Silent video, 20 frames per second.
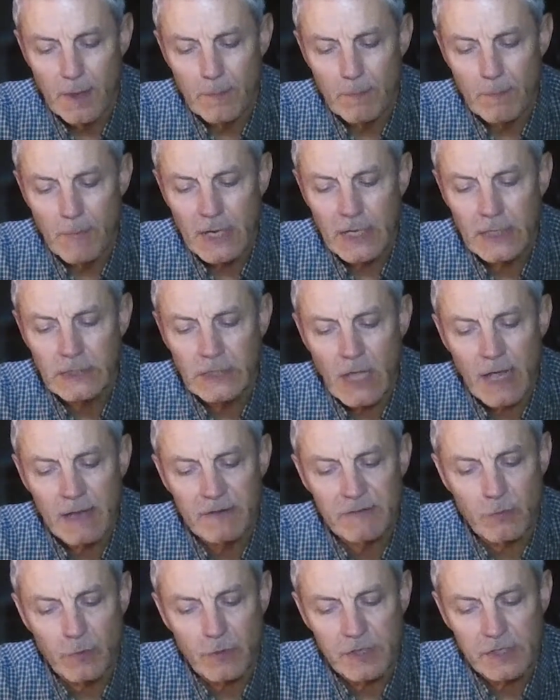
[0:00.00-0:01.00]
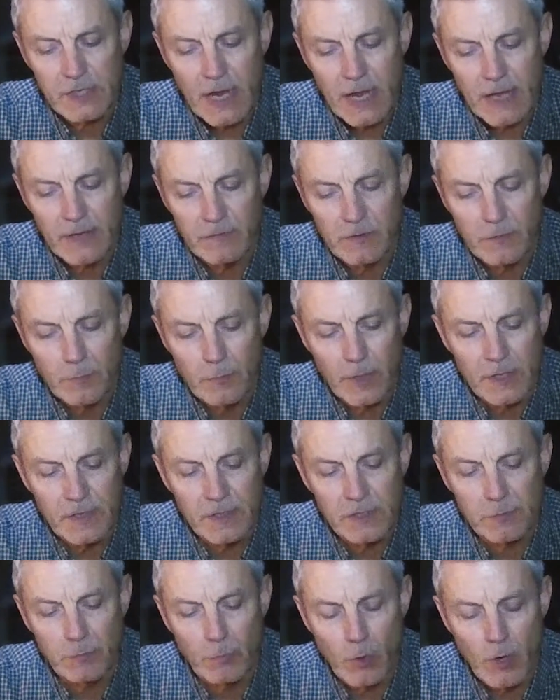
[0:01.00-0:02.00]
Many lives were saved by
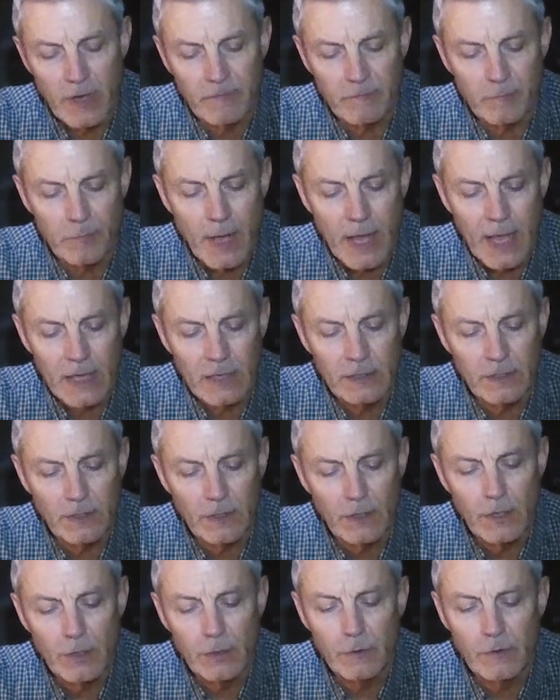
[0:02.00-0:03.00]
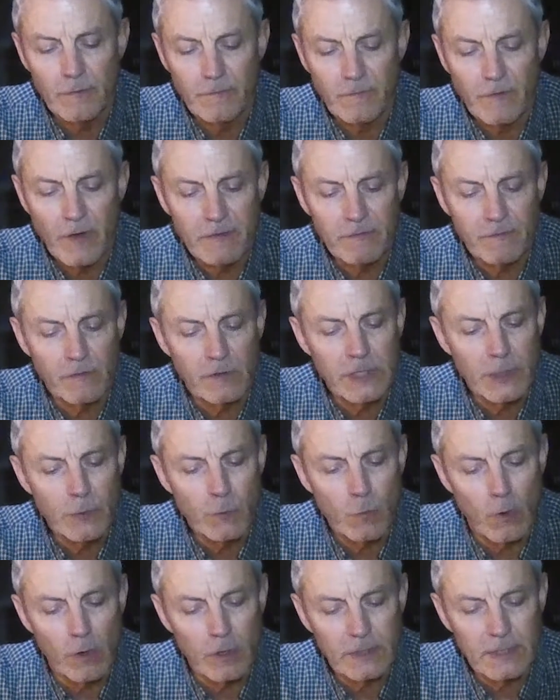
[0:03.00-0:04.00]
this brave band, who faithfully
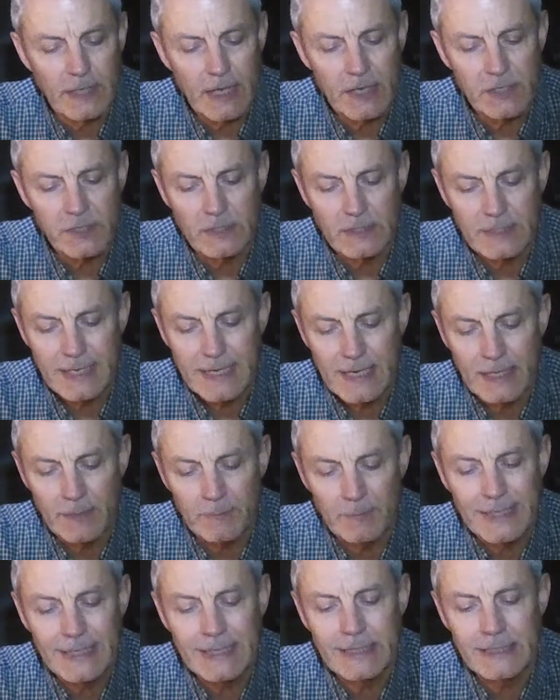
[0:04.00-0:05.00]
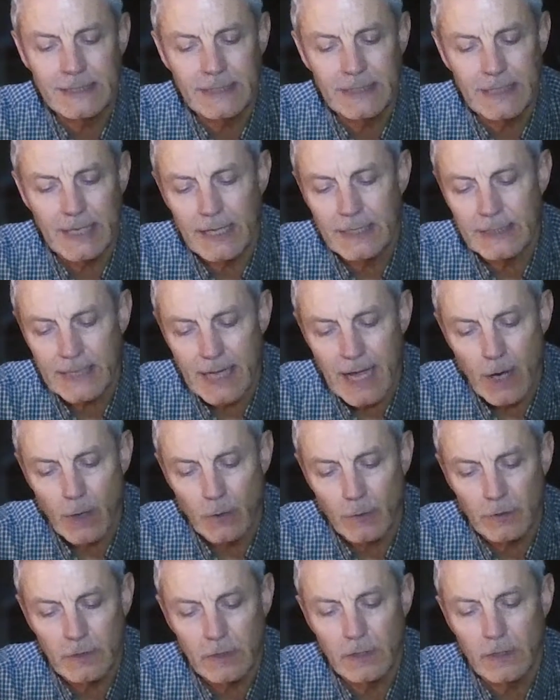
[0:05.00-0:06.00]
worked as a team in and
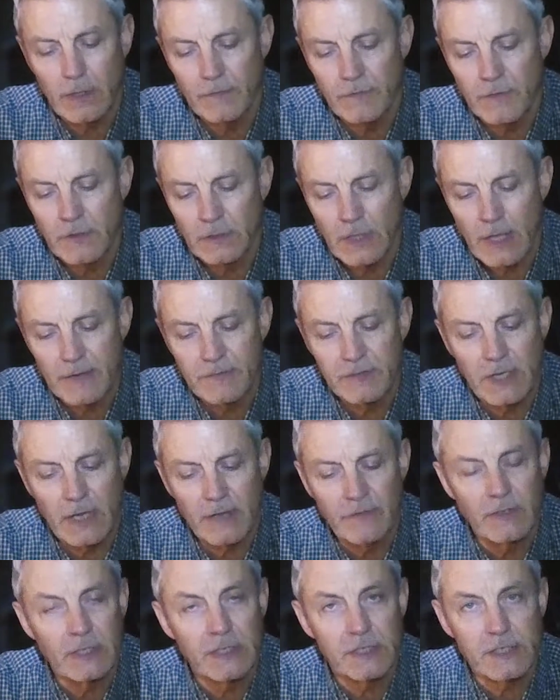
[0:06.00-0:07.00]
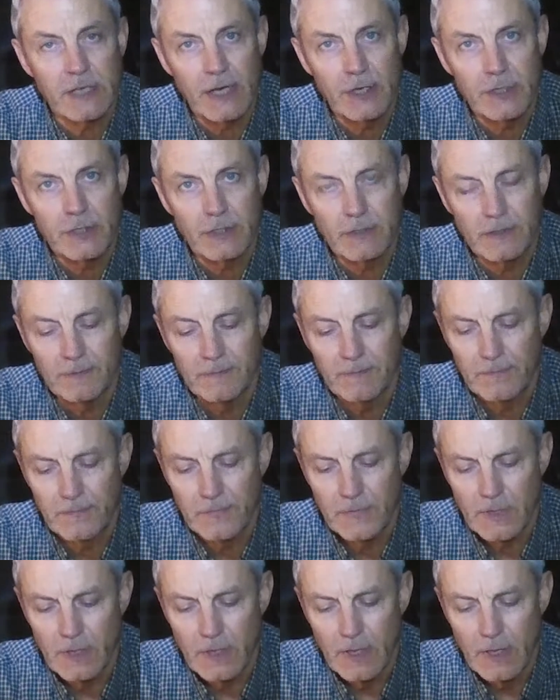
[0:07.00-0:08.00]
out of the life-saving station.
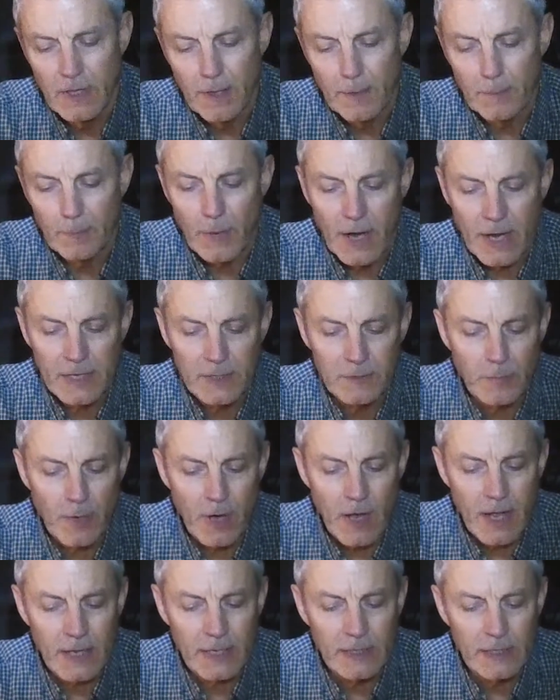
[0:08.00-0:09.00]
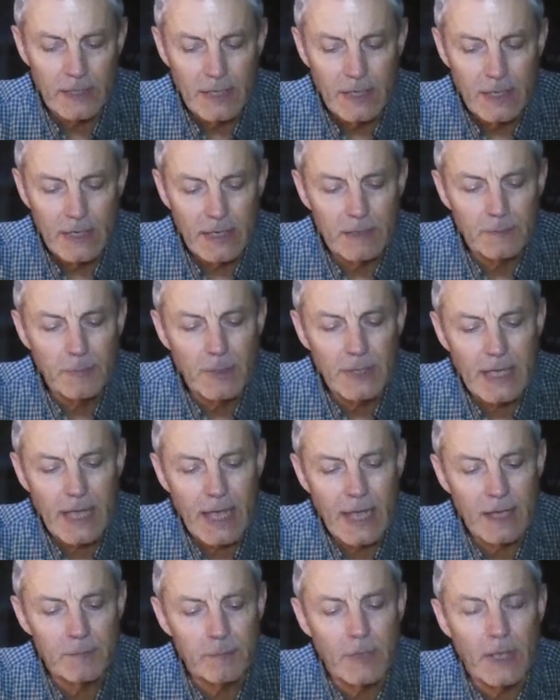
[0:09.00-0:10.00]
By and by, it
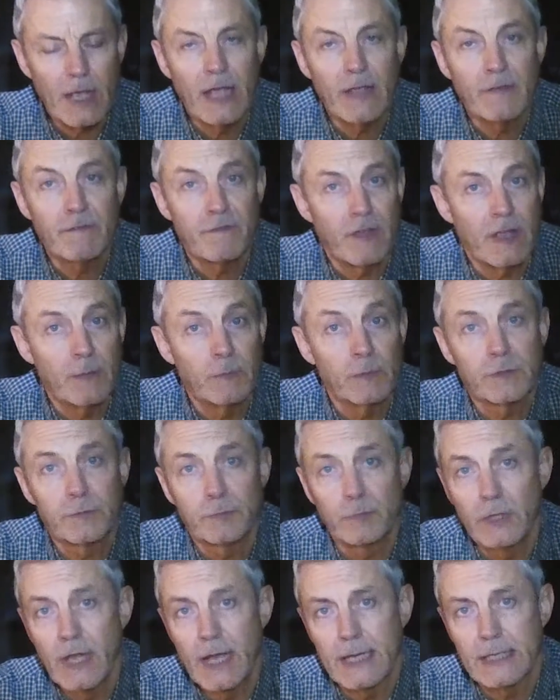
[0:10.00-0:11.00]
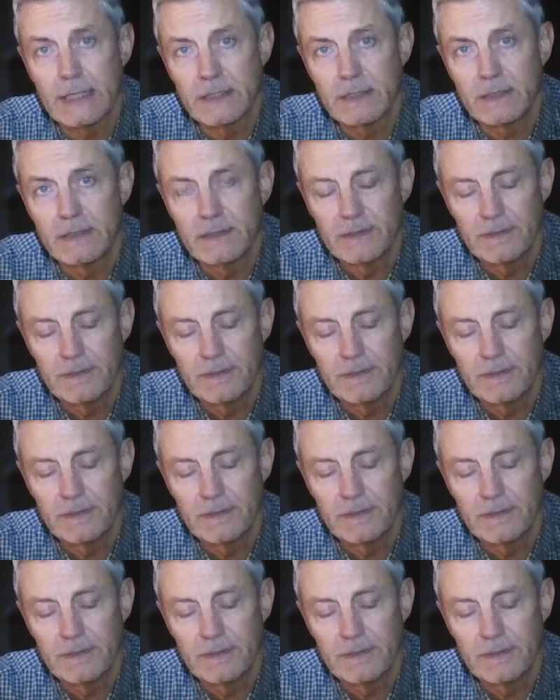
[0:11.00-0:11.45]
became a famous place.